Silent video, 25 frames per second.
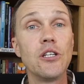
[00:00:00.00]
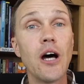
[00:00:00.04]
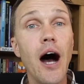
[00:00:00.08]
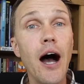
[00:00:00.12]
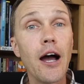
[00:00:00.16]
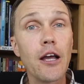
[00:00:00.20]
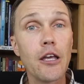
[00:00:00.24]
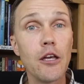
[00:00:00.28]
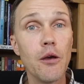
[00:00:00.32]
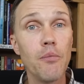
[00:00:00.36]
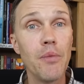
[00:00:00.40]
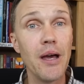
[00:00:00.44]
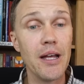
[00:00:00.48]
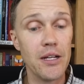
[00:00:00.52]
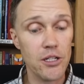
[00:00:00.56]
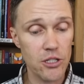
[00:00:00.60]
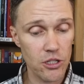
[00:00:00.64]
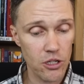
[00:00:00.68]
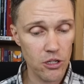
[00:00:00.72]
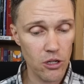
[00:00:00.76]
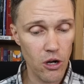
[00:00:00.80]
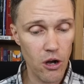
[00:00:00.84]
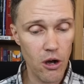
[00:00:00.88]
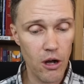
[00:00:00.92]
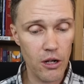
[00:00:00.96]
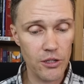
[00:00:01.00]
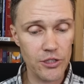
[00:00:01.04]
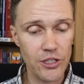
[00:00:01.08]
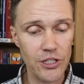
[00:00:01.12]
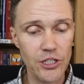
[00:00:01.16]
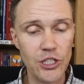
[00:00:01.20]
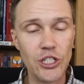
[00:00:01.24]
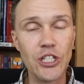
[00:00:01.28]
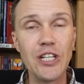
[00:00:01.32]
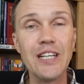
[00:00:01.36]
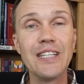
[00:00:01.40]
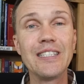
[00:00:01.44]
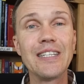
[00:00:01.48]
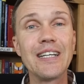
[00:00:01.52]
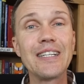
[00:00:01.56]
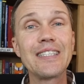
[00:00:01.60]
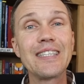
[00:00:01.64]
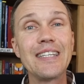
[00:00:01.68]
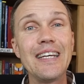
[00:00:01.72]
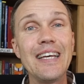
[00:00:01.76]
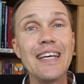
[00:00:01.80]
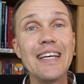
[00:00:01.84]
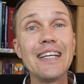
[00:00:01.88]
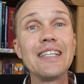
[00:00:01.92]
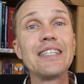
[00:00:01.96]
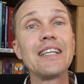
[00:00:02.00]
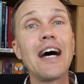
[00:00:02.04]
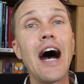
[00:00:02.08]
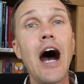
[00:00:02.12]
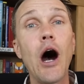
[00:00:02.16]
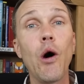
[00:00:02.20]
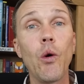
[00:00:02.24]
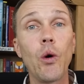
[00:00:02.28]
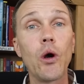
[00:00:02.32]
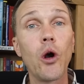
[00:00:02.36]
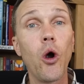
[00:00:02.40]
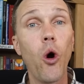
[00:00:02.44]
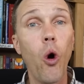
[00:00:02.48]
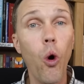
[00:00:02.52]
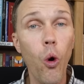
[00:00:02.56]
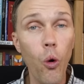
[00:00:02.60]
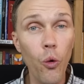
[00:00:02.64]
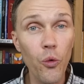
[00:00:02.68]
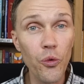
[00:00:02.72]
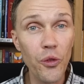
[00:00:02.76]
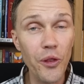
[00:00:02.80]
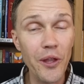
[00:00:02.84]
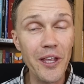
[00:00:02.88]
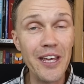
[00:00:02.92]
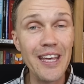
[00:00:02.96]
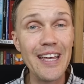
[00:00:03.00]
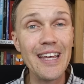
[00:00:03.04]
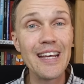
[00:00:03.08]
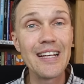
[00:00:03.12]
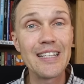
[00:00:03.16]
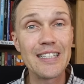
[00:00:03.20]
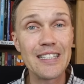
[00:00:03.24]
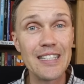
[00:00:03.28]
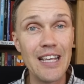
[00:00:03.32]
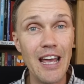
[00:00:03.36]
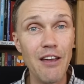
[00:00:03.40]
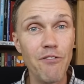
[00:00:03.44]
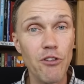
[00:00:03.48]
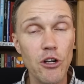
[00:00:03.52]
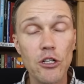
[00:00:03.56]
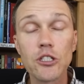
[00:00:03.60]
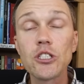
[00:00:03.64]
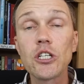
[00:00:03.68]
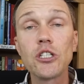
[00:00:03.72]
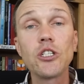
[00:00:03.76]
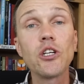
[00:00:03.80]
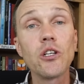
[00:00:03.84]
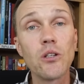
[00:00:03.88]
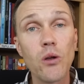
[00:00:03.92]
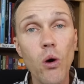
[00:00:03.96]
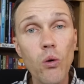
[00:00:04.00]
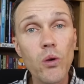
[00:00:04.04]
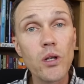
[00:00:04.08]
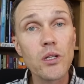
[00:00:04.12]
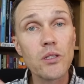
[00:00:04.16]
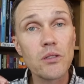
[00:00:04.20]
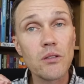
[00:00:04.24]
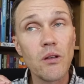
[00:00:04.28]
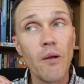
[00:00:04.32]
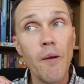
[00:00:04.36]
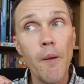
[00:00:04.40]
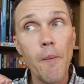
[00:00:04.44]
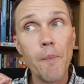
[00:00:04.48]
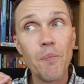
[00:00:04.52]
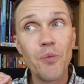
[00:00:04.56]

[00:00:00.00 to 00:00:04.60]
document called Jesus is our only Savior. Did you notice